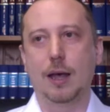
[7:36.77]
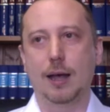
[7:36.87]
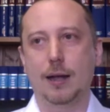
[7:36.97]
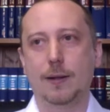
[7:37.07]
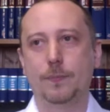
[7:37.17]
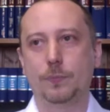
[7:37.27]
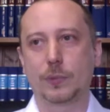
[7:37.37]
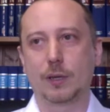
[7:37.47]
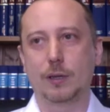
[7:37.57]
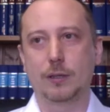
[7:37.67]

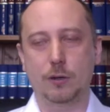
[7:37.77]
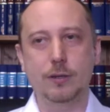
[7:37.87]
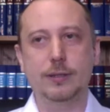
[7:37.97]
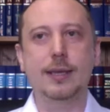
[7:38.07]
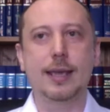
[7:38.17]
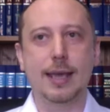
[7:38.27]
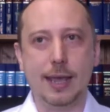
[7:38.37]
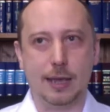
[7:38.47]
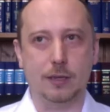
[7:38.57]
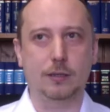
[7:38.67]
The only thing
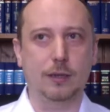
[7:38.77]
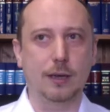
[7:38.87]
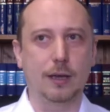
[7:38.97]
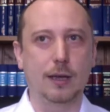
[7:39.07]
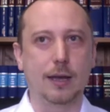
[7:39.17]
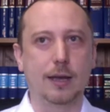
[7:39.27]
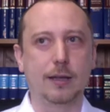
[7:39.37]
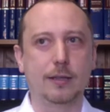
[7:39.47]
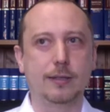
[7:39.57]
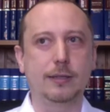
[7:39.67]
is,
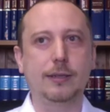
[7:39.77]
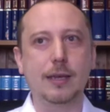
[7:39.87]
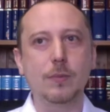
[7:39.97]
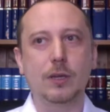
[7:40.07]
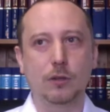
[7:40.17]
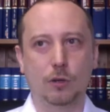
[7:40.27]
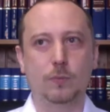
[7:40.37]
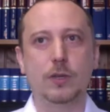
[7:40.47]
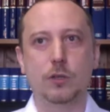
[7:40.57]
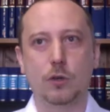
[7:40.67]
the scheme cannot
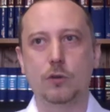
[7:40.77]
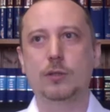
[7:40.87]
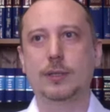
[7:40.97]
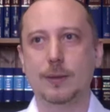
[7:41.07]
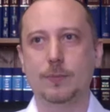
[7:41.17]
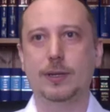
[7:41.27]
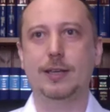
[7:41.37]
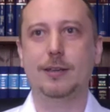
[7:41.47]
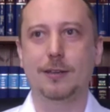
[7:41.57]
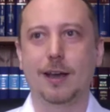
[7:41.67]
be used
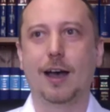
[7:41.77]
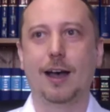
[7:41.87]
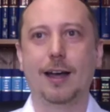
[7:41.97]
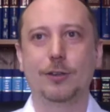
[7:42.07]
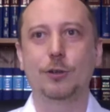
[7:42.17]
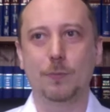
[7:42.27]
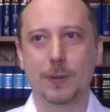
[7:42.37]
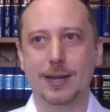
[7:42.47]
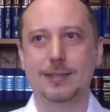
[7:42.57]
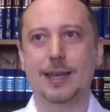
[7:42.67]
simply to
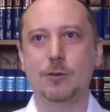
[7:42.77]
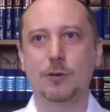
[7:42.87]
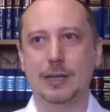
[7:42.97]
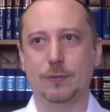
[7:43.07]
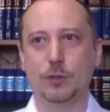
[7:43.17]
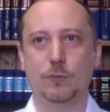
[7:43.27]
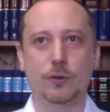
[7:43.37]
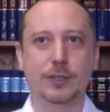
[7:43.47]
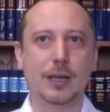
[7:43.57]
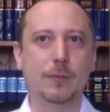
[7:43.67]
pay the annual leave. So
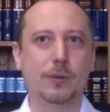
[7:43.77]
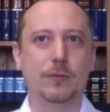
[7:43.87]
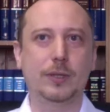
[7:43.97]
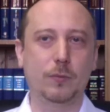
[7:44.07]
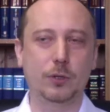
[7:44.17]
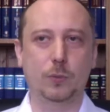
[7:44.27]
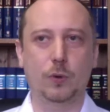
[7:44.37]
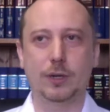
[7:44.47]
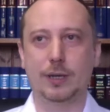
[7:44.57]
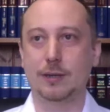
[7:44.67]
for example, if someone is
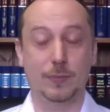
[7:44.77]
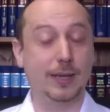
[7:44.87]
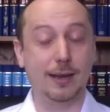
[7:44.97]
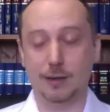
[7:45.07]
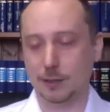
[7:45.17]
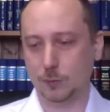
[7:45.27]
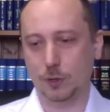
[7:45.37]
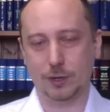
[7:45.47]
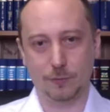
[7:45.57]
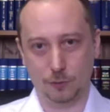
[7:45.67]
working, a mechanic is
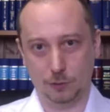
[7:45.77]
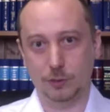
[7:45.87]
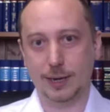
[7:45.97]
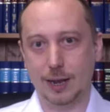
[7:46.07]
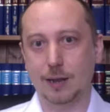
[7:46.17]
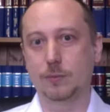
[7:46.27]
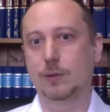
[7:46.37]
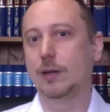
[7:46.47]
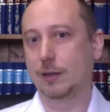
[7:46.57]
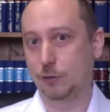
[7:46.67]
working full-time,
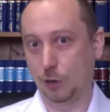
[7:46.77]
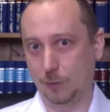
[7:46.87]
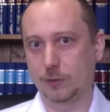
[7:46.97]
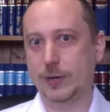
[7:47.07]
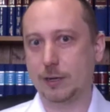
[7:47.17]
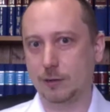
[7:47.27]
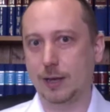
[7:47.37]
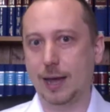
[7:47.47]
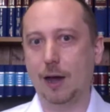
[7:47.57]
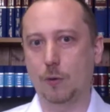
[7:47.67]
normal
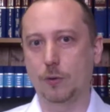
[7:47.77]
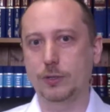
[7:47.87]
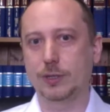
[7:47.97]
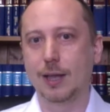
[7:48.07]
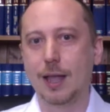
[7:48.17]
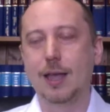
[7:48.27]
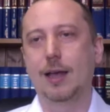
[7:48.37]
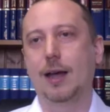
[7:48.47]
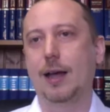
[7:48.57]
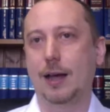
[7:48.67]
regular hours,
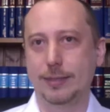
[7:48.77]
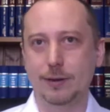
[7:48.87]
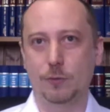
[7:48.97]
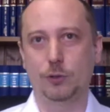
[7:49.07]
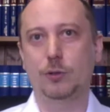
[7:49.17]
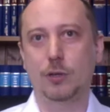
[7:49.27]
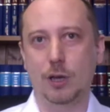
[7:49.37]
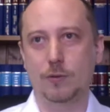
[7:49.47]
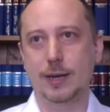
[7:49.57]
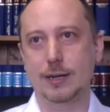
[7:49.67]
and then wants to
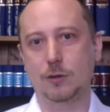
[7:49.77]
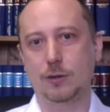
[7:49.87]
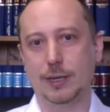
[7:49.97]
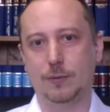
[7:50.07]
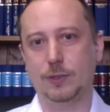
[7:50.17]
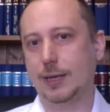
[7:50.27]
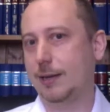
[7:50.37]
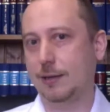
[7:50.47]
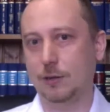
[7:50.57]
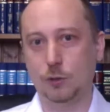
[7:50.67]
go on annual leave,
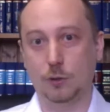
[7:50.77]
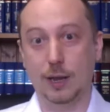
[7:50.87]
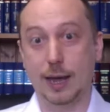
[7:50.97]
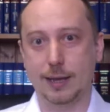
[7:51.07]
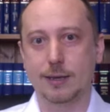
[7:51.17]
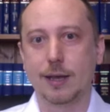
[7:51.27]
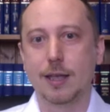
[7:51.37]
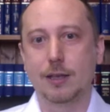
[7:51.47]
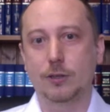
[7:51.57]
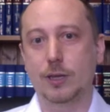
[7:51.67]
say in July,
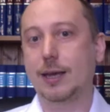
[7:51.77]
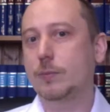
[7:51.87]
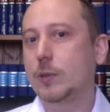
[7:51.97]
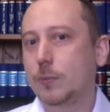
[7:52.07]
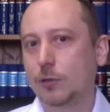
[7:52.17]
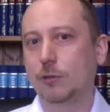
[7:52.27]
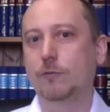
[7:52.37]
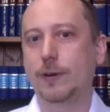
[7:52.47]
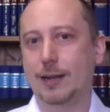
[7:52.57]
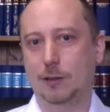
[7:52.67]
it can be put on
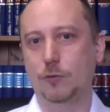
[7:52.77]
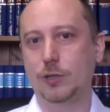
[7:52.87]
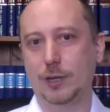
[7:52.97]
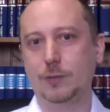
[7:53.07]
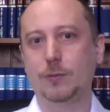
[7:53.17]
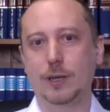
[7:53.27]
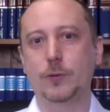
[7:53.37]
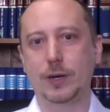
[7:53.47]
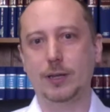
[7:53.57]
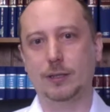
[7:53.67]
furlough just for
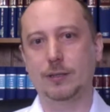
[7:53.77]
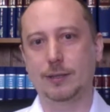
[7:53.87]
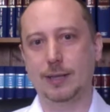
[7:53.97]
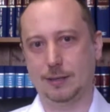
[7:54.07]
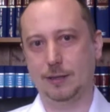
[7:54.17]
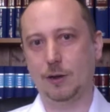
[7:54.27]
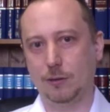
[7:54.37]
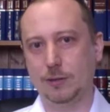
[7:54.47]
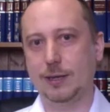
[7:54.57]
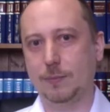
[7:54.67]
that reason, that the
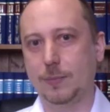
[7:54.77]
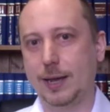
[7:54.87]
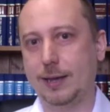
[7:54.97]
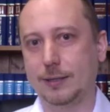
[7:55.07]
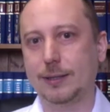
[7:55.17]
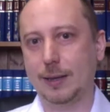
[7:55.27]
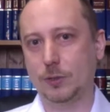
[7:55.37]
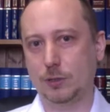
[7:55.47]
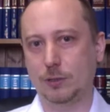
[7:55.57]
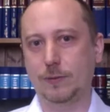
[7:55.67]
holiday pay is claimed
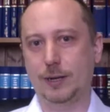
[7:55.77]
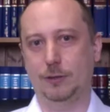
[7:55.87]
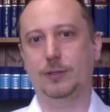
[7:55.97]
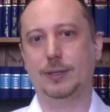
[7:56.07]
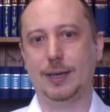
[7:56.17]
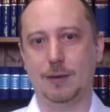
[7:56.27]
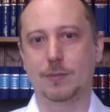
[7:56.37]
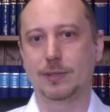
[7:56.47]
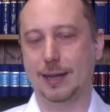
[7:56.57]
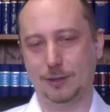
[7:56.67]
through the furlough
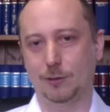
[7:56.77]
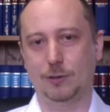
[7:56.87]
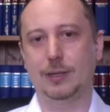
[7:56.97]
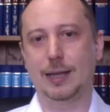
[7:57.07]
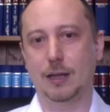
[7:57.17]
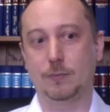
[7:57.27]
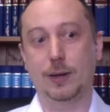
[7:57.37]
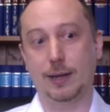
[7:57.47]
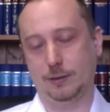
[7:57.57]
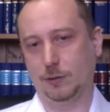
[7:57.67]
scheme. That is not allowed.
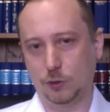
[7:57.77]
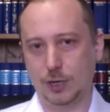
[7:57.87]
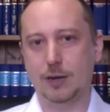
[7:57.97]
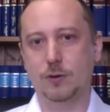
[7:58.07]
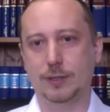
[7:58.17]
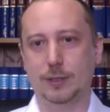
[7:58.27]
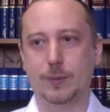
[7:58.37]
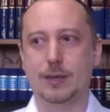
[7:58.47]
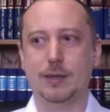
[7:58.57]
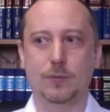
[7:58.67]
But generally
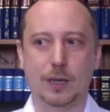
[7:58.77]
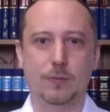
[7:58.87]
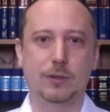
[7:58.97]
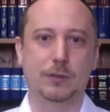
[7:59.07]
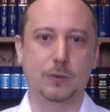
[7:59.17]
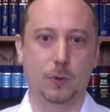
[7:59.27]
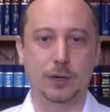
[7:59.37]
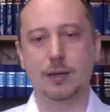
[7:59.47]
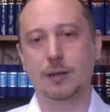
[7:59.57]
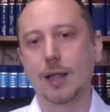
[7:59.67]
speaking, if someone's
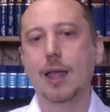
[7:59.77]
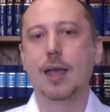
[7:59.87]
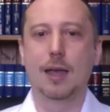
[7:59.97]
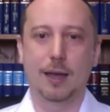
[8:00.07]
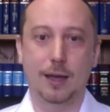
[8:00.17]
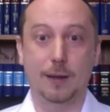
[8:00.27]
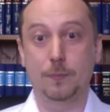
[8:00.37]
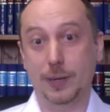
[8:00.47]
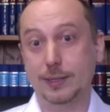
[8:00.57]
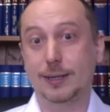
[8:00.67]
working
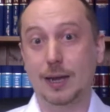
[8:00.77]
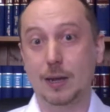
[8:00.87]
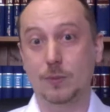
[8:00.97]
part-time